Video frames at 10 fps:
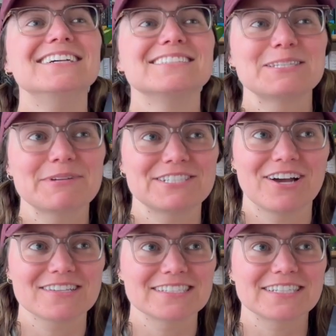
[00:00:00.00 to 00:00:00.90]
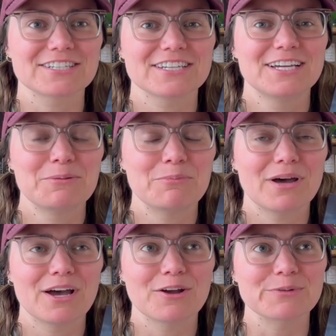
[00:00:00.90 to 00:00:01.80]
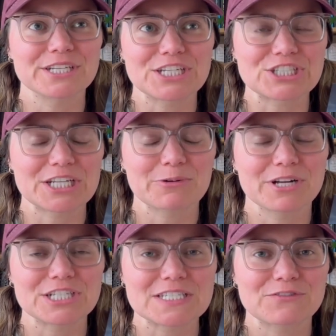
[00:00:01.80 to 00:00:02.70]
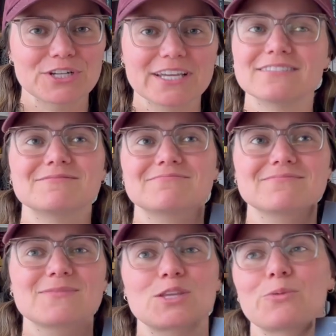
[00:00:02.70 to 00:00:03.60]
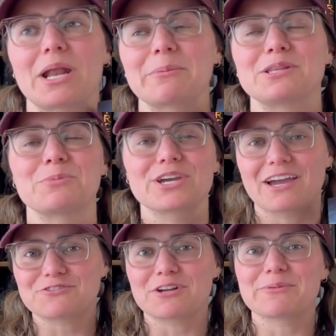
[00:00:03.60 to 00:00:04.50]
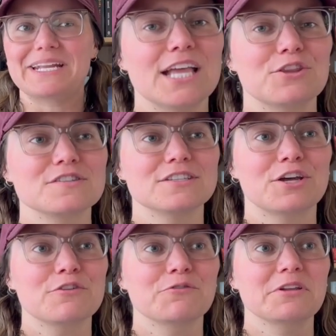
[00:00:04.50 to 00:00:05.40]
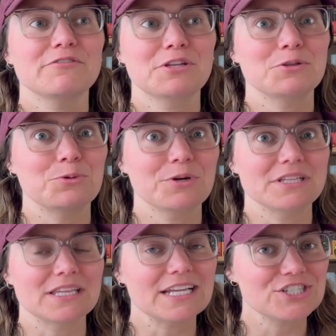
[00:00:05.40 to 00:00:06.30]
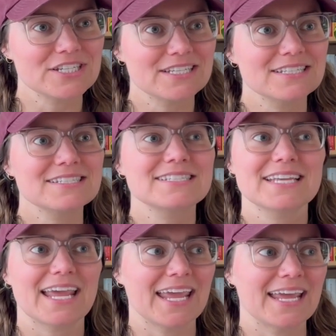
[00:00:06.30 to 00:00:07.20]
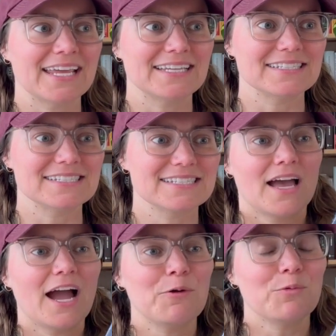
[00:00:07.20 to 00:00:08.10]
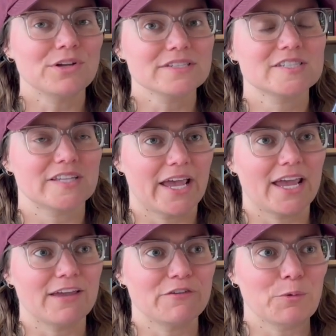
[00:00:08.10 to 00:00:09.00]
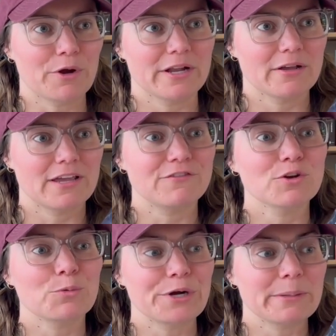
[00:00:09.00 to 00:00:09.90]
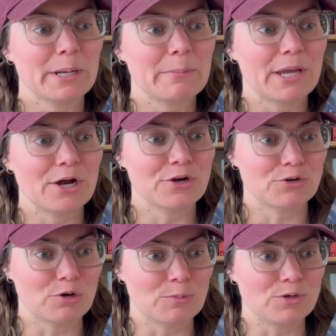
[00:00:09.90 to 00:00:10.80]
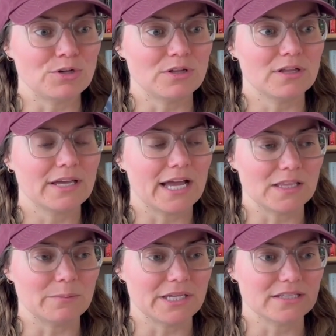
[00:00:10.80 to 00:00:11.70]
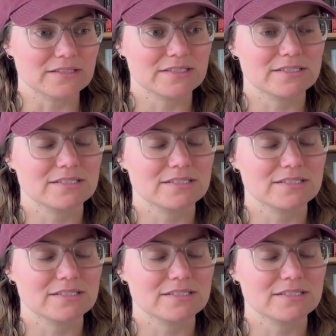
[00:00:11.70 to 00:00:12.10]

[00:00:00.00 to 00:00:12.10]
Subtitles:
is my toxic reading trait where I just forget what happened in the book after I read. There's a lot of really fun lore and legend, and I will say if you're worried about paranormal elements,